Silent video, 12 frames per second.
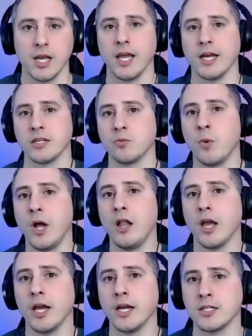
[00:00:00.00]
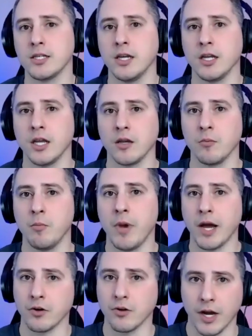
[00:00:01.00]
as well as getting
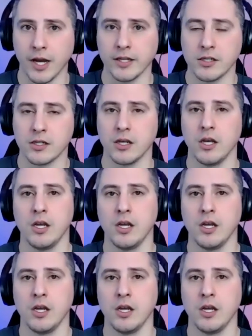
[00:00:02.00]
better rides